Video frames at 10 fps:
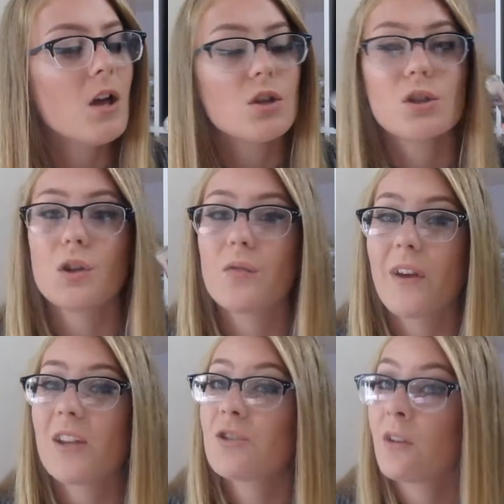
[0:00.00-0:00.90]
So if you
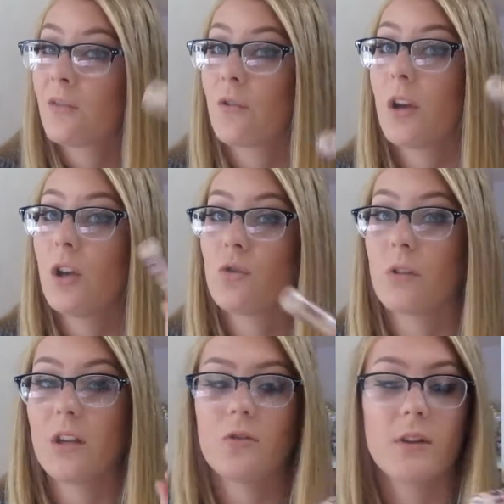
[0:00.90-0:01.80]
guys are looking for a
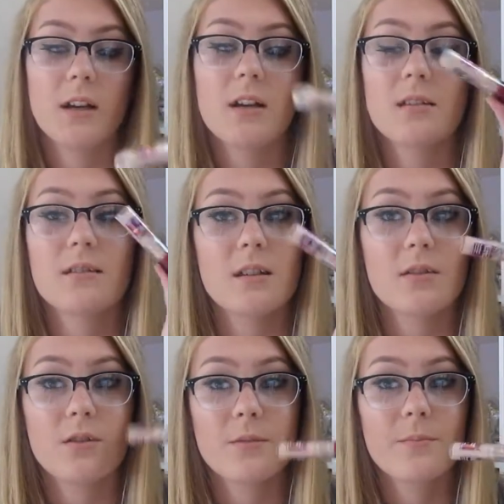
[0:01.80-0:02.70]
great, great
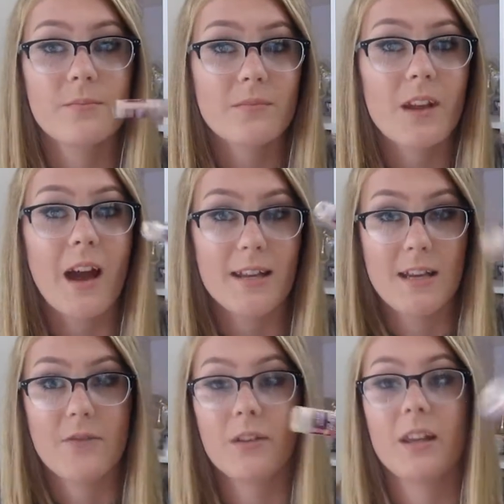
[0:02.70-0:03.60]
concealer, I
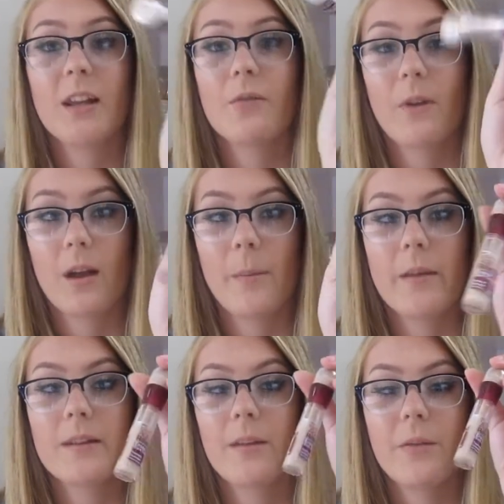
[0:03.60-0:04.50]
definitely
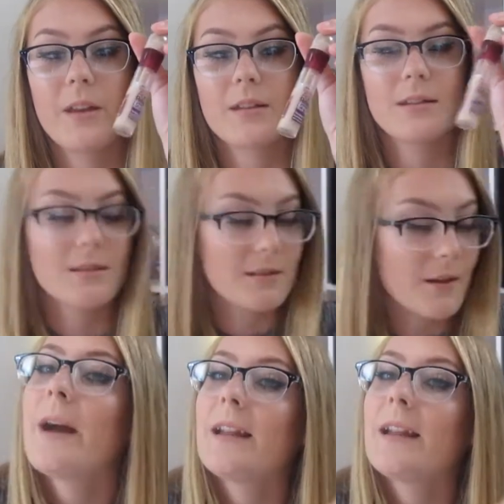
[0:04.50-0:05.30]
recommend this.